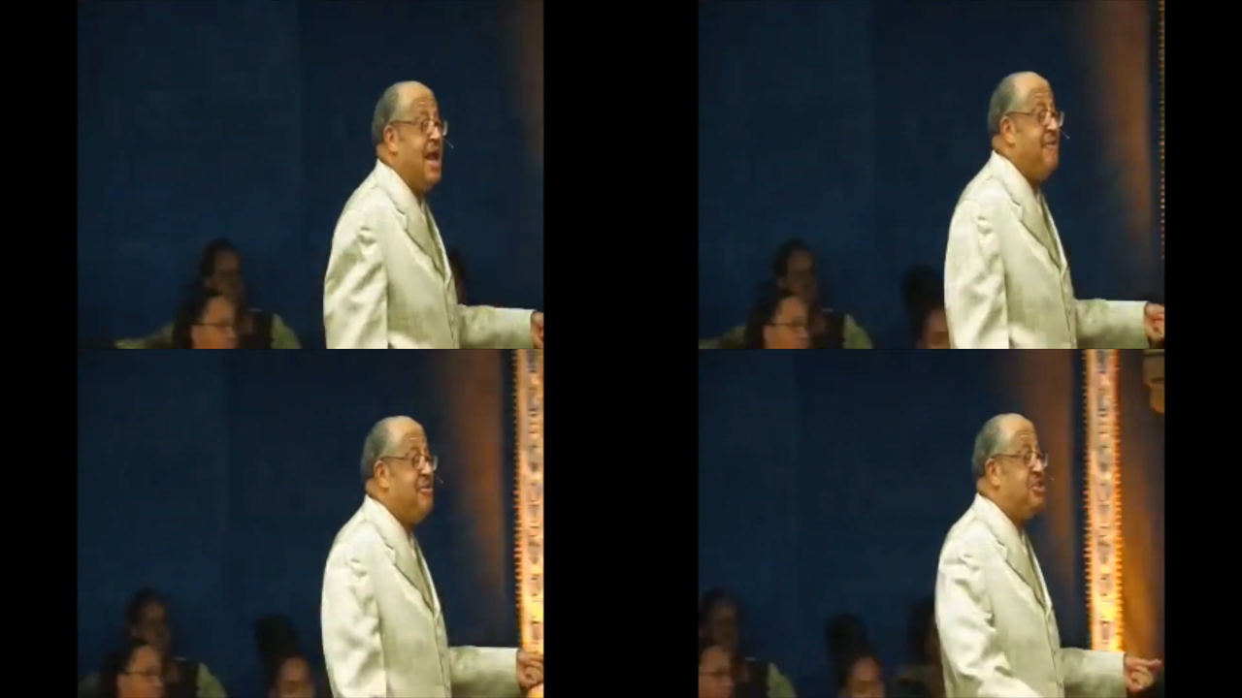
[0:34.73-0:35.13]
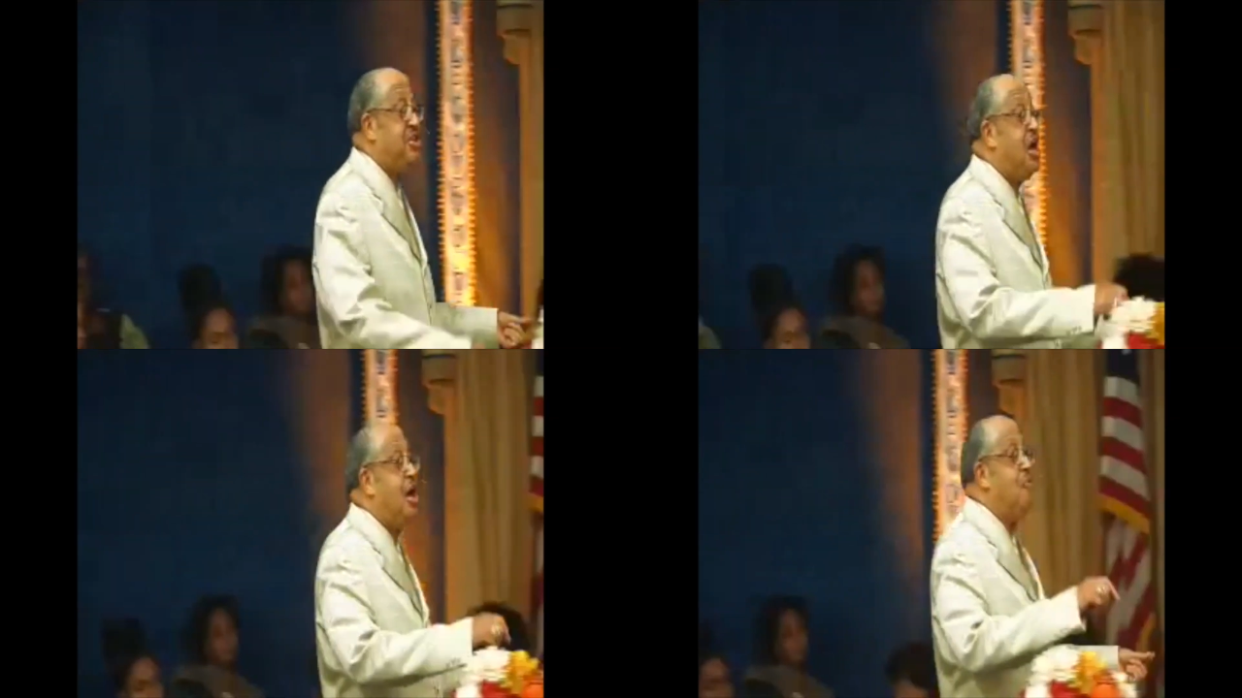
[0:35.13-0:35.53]
Every
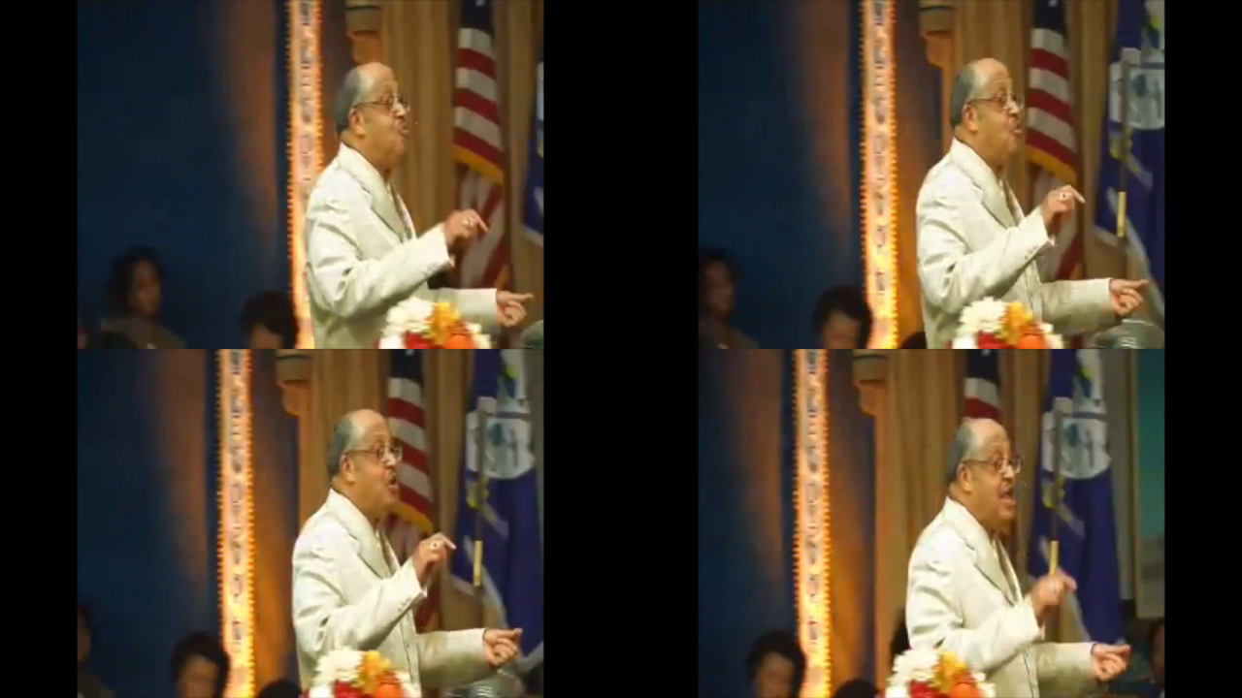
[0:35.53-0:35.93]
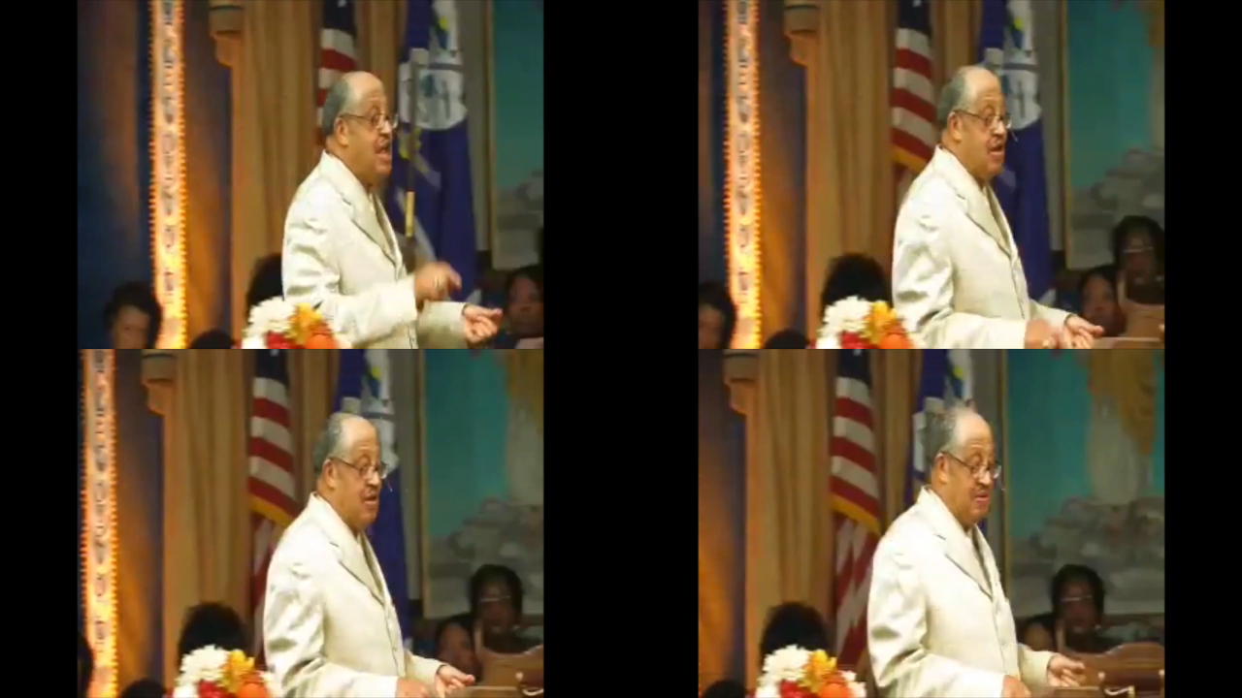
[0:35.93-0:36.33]
tongue
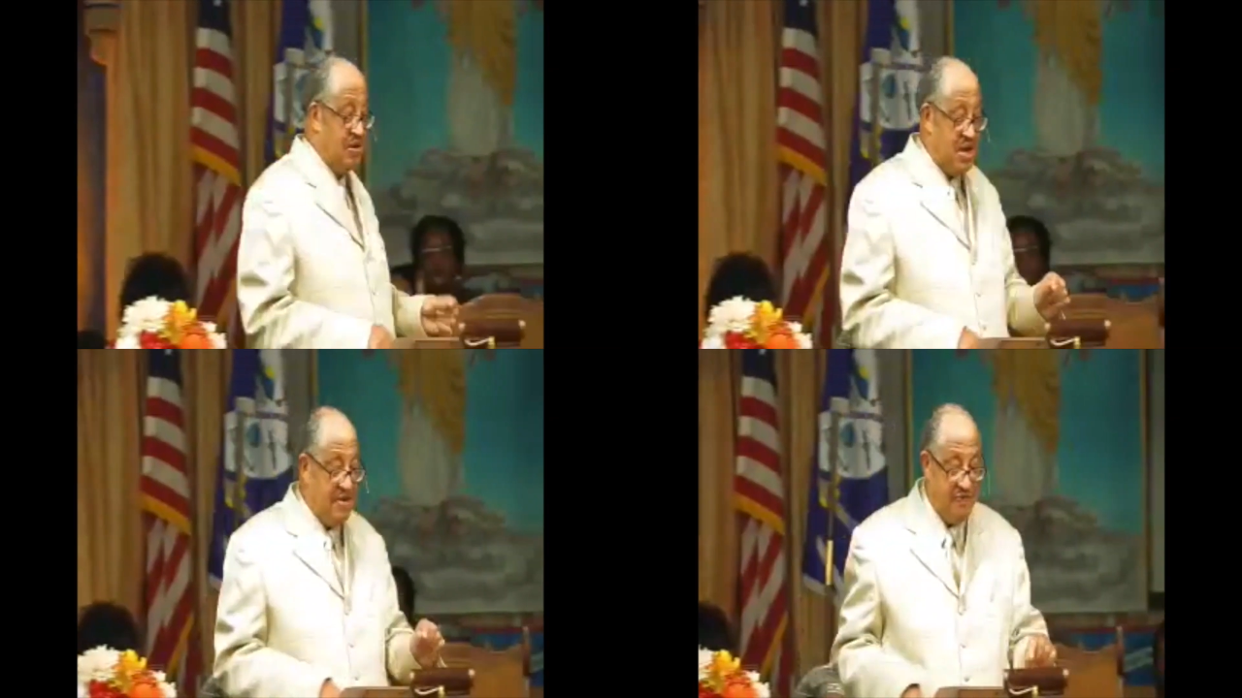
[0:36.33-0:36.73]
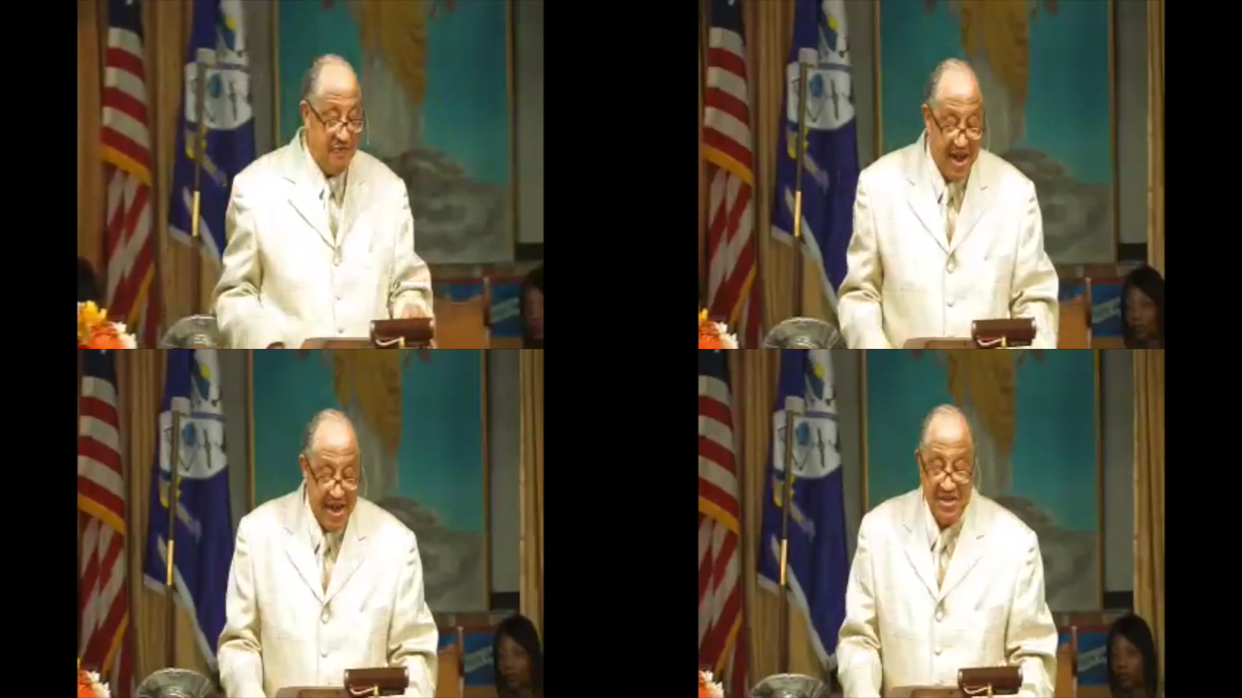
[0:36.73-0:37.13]
will
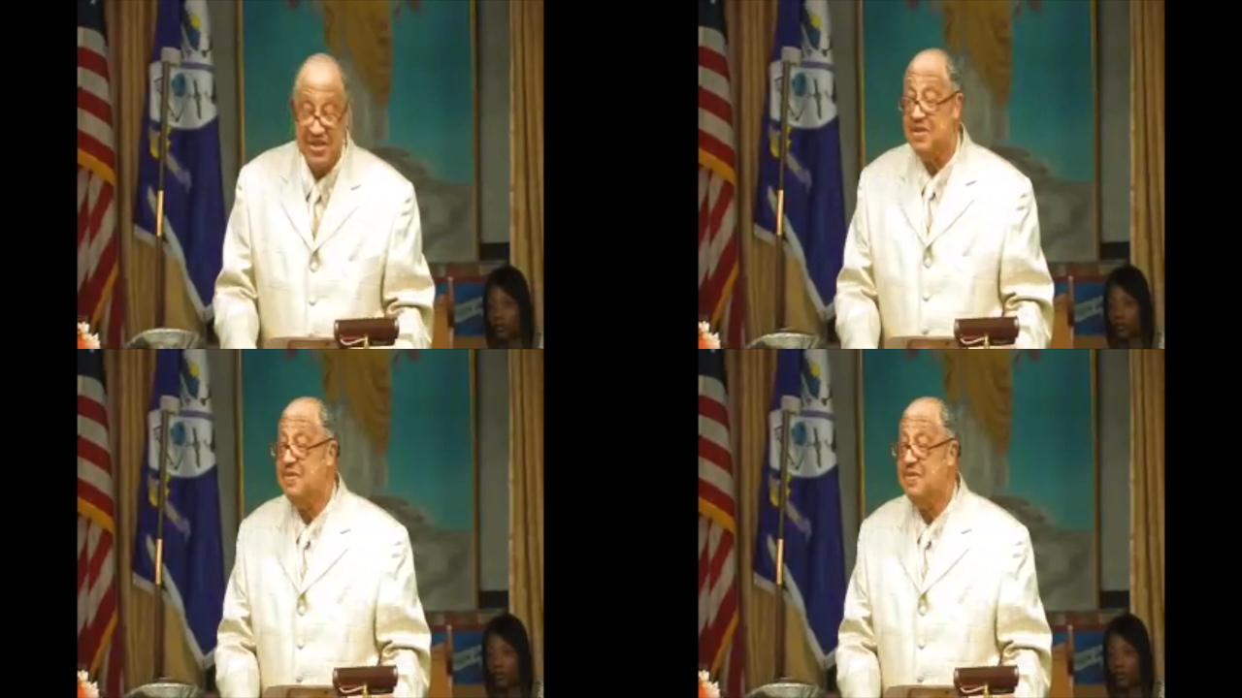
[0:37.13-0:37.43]
confess.